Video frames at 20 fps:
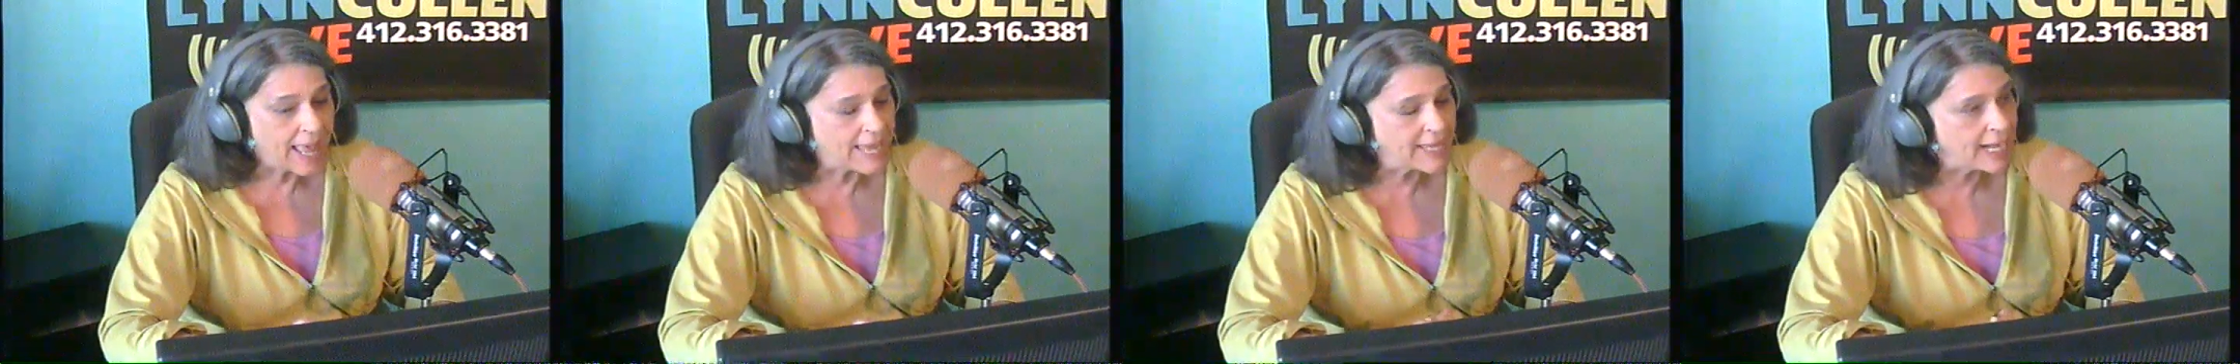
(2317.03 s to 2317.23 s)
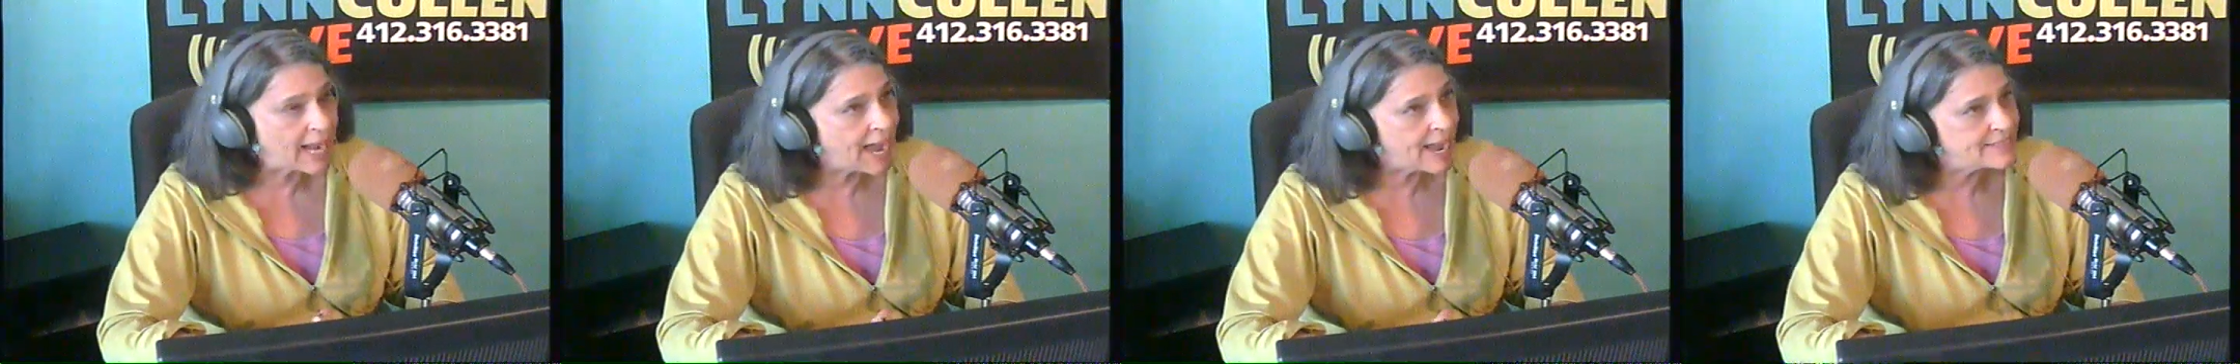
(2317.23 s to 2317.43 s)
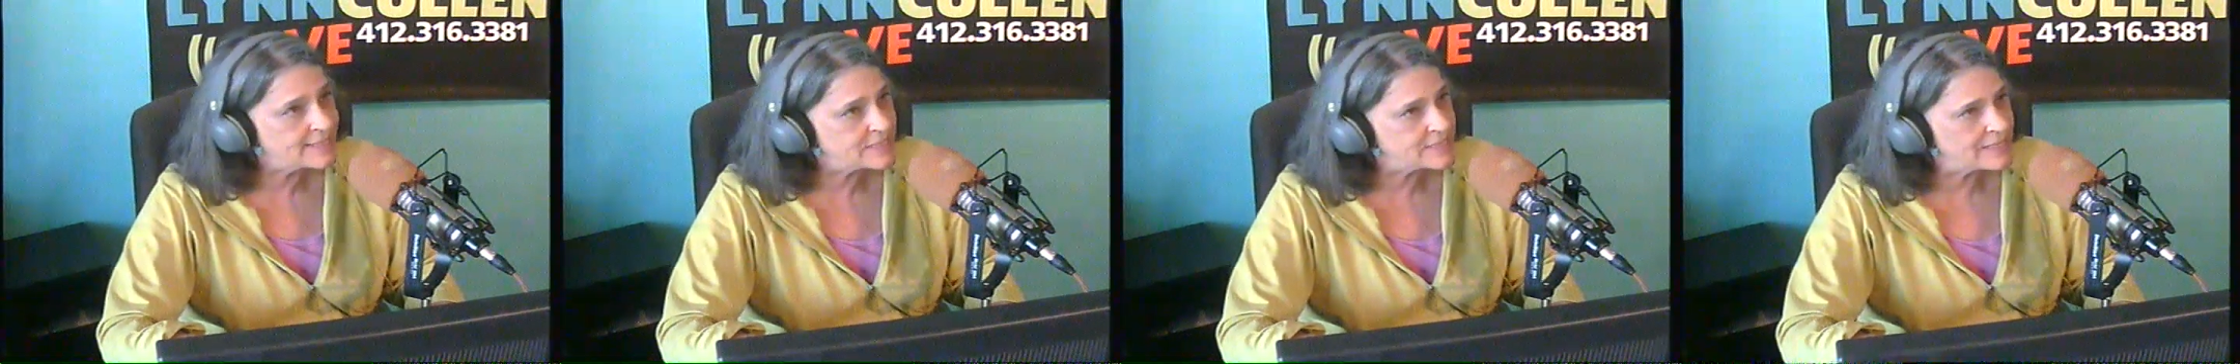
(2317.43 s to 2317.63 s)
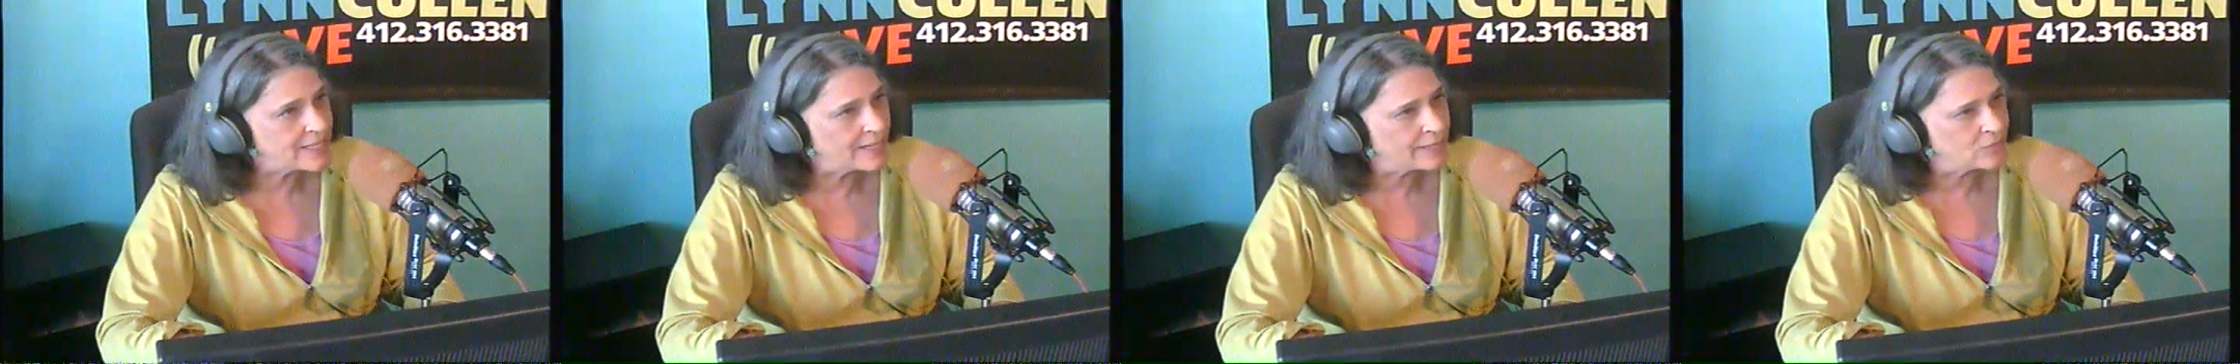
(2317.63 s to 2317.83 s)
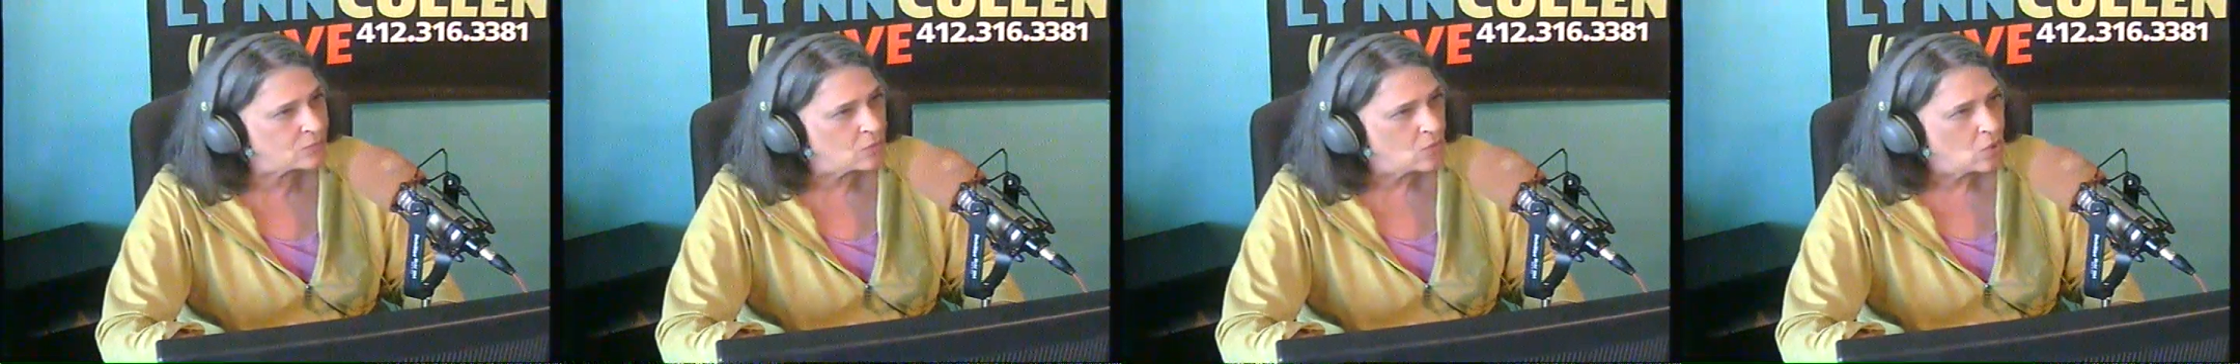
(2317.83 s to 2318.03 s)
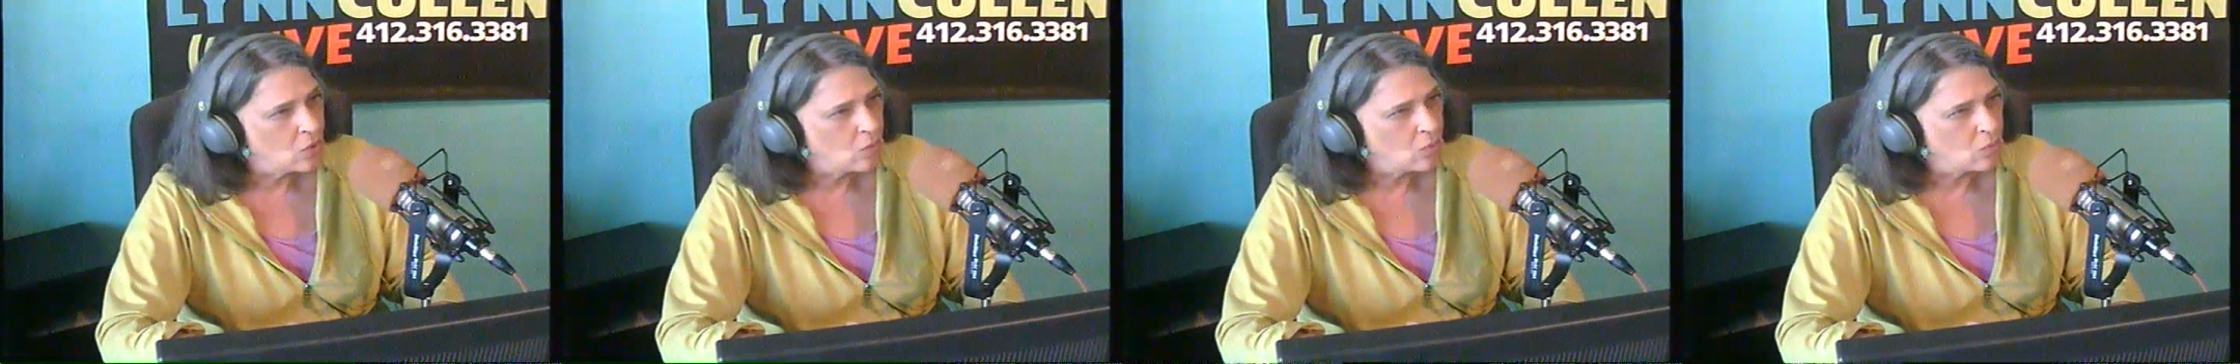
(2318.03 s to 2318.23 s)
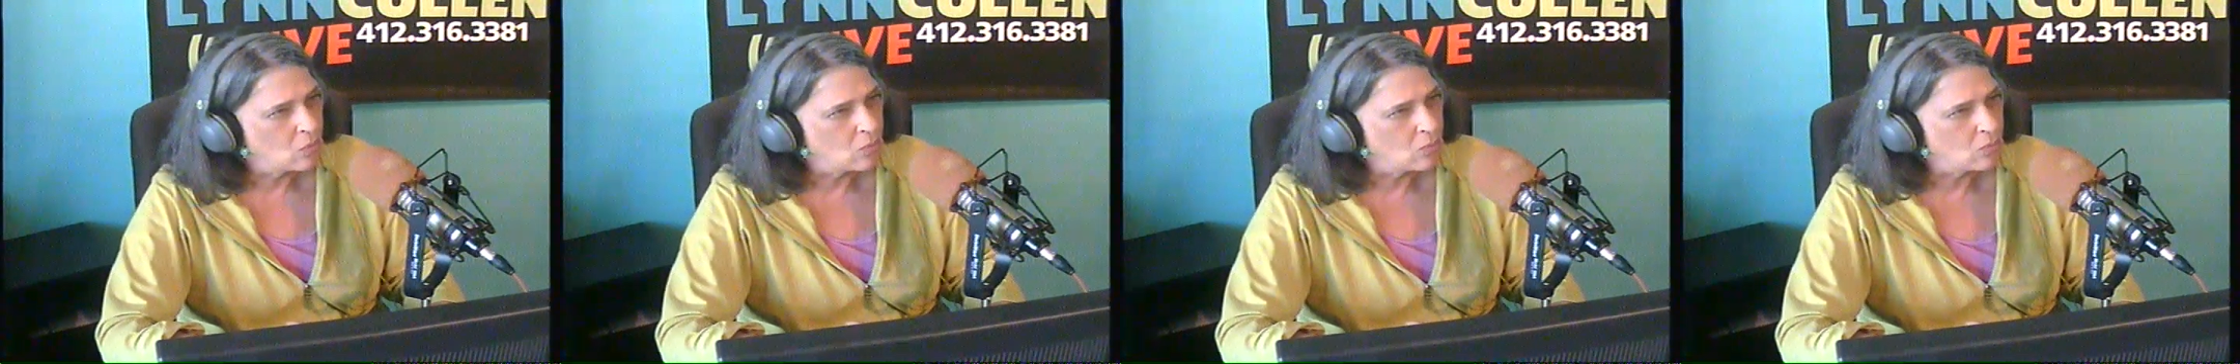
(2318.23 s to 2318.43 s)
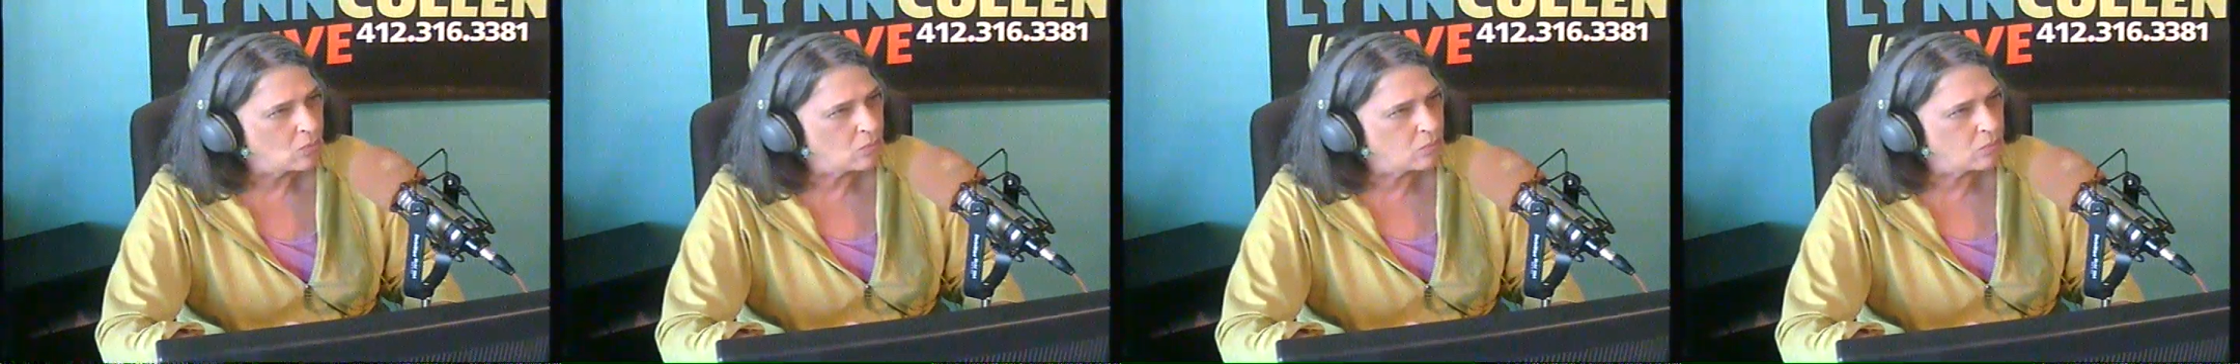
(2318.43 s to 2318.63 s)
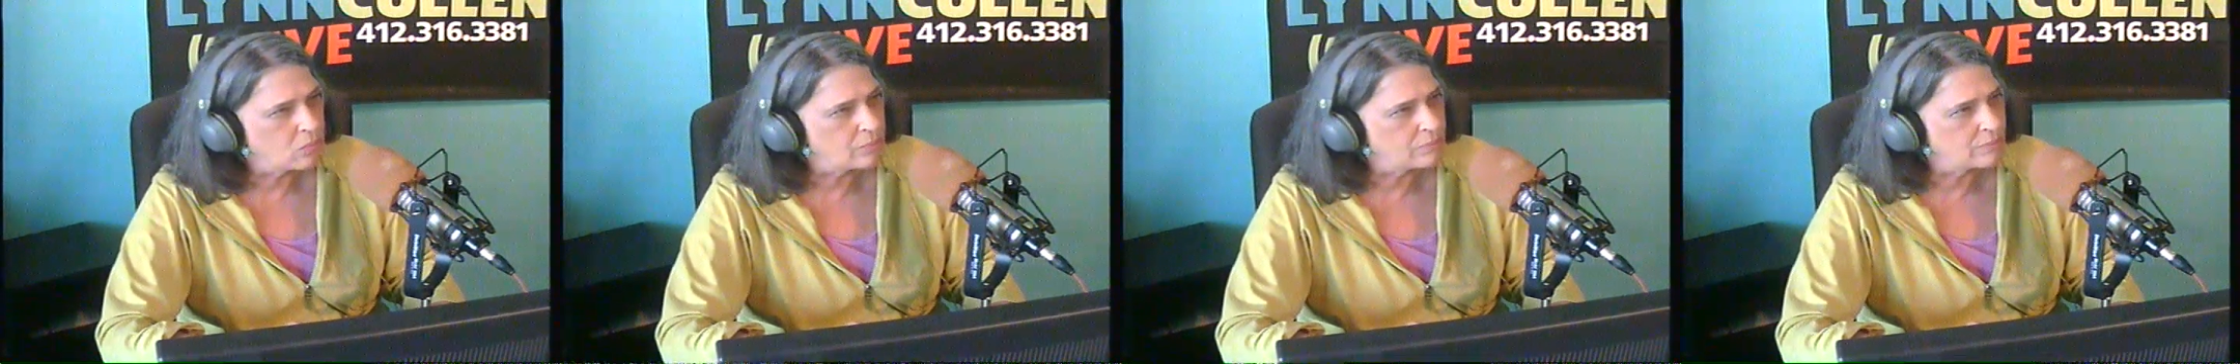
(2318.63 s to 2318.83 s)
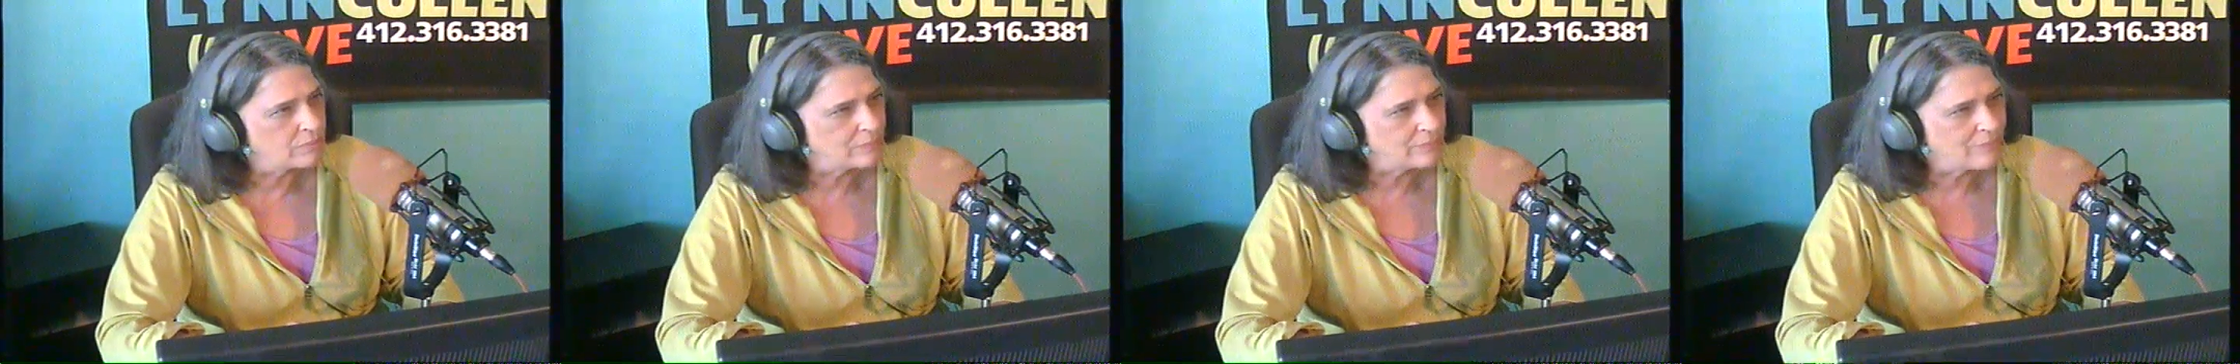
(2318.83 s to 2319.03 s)
And I said,
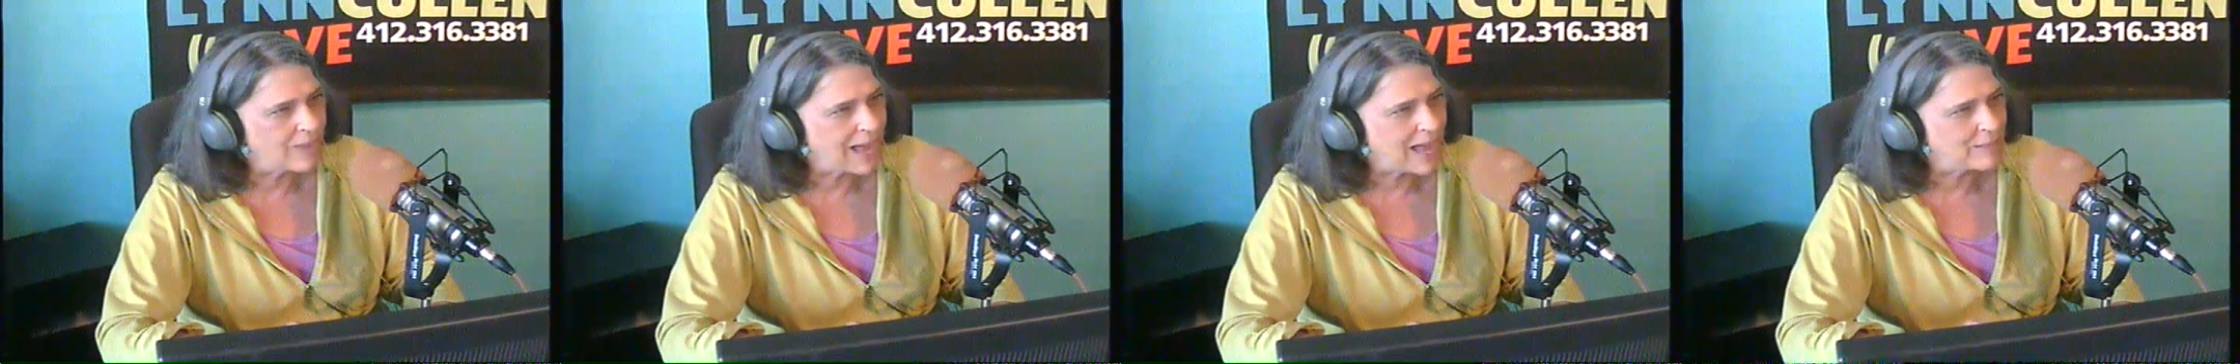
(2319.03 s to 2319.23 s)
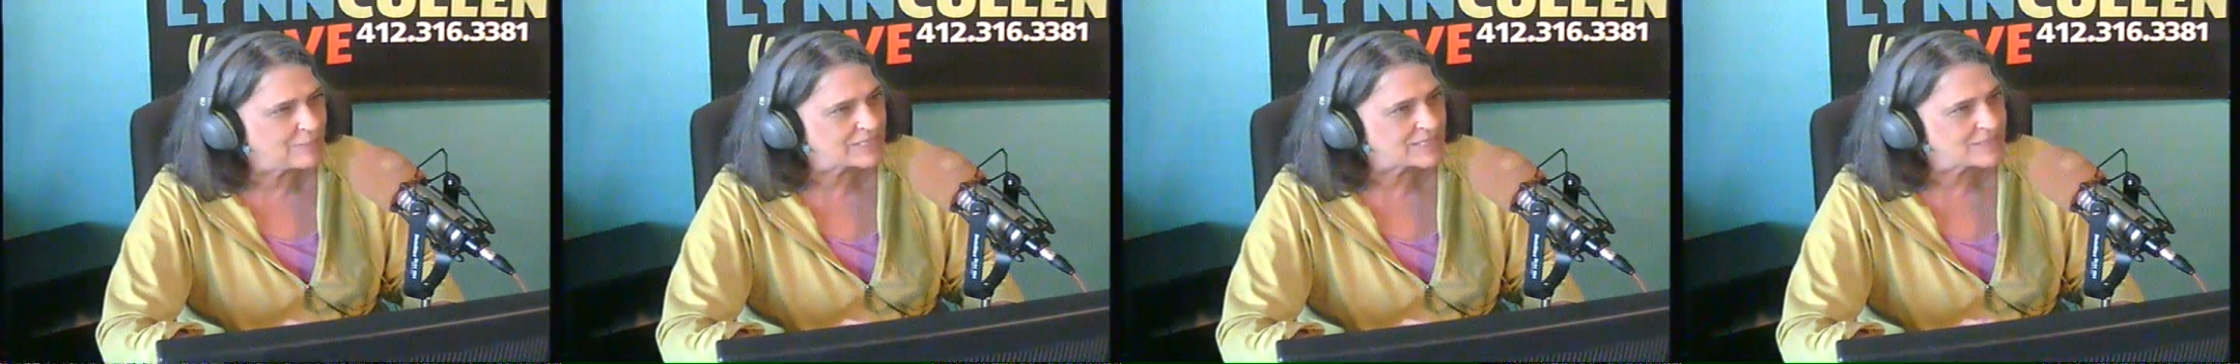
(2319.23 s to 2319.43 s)
"Mom,